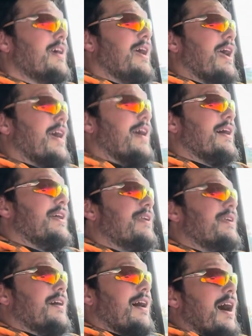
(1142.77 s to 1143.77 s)

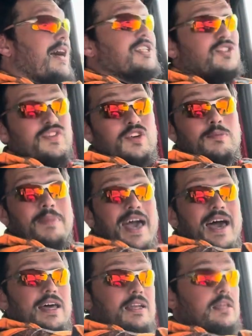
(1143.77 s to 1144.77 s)
And I just feel
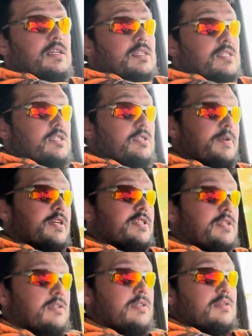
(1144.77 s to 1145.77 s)
bad in a
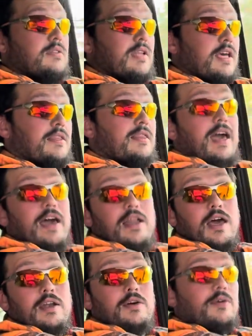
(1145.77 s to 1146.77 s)
situation like that.
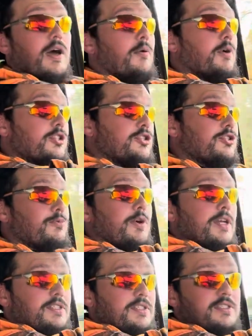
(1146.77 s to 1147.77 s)
I want to shoot you
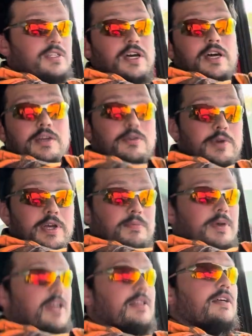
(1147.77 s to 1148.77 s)
once, done, quick,
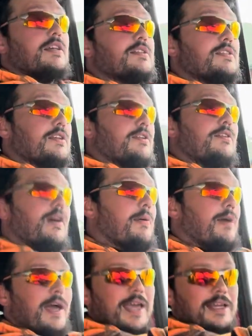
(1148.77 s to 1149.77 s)
painless. You know,
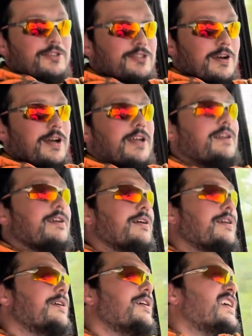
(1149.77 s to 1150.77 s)
I ain't trying
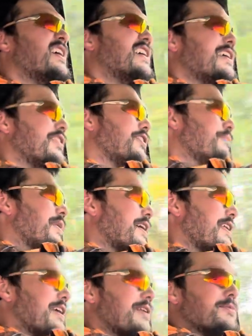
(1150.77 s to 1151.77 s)
to, you know,
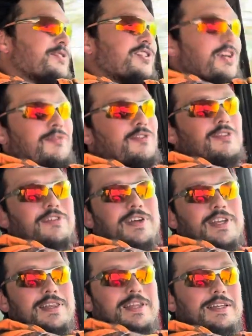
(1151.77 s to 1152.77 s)
make an animal suffer or
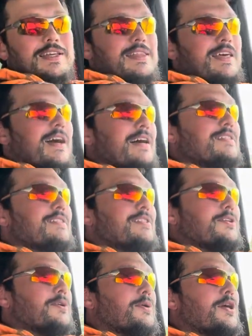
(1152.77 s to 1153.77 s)
anything like that.
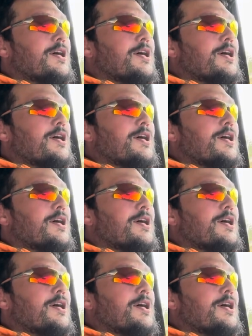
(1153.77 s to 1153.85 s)
So